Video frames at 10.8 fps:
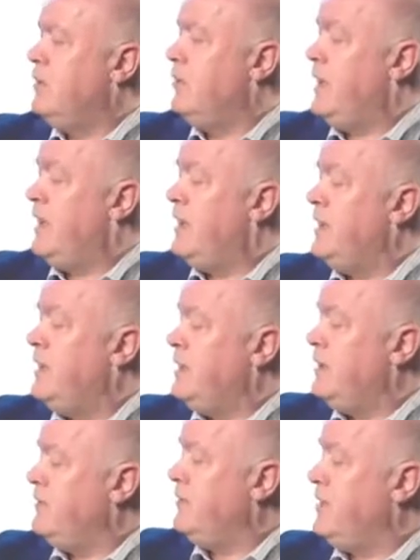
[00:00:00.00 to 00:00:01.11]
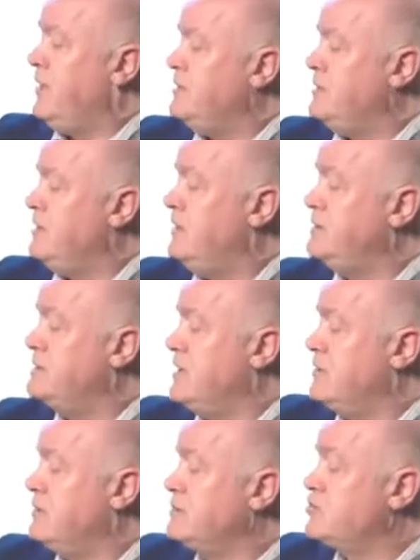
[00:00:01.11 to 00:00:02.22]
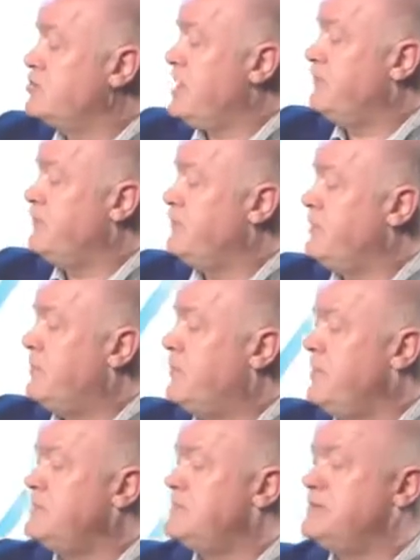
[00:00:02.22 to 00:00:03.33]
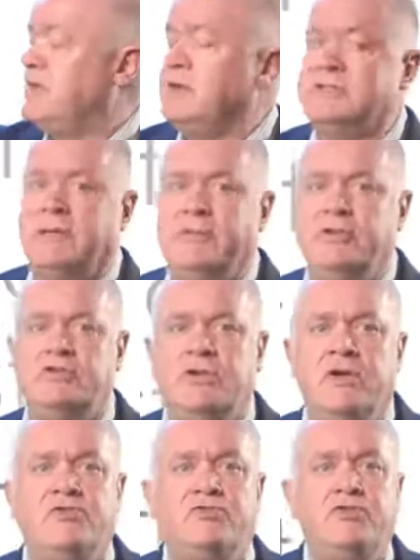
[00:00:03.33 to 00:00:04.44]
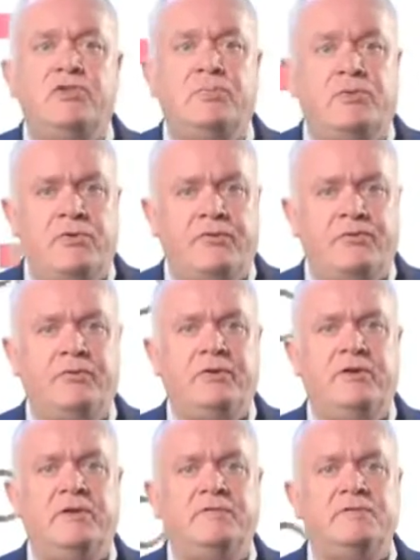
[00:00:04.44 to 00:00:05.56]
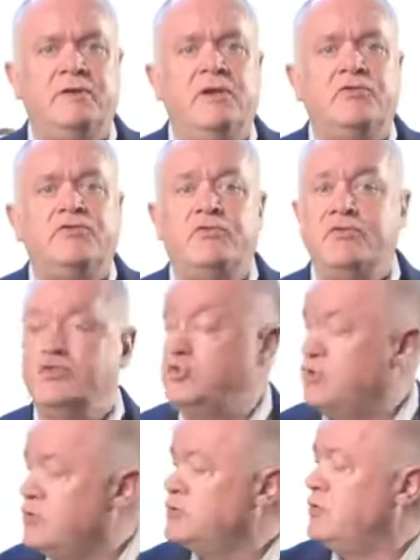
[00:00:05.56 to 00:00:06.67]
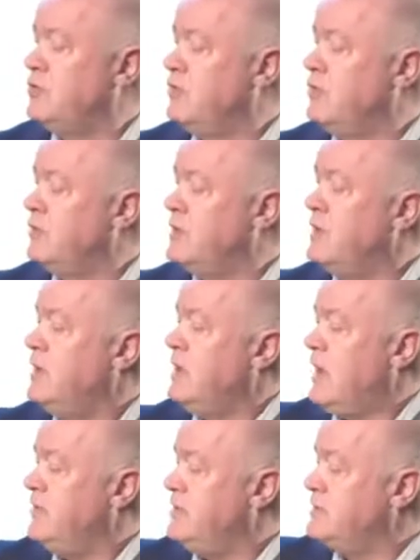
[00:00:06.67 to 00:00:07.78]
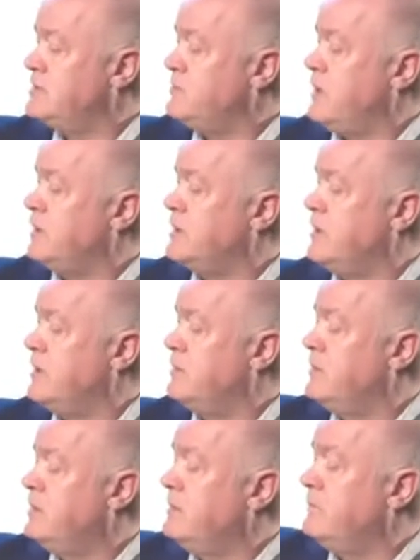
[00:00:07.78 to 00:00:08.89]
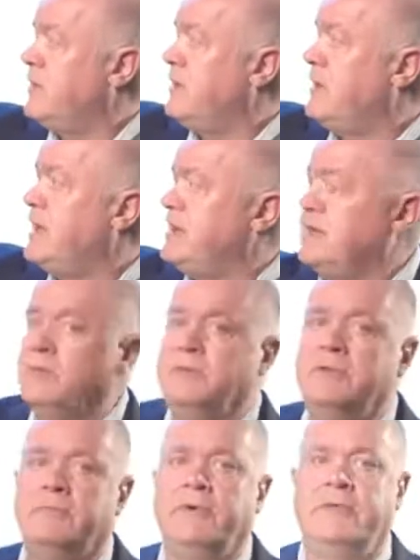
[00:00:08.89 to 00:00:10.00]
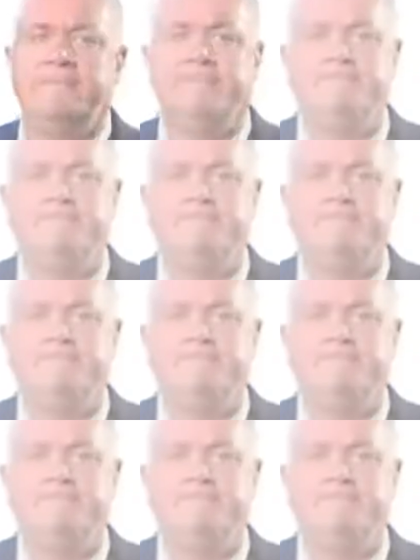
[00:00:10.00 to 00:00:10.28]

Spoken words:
where the nerve signals travel from the point of cell damage through the peripheral nerves, through the dorsal horn, and then the spinal column, finally ending up in the brain.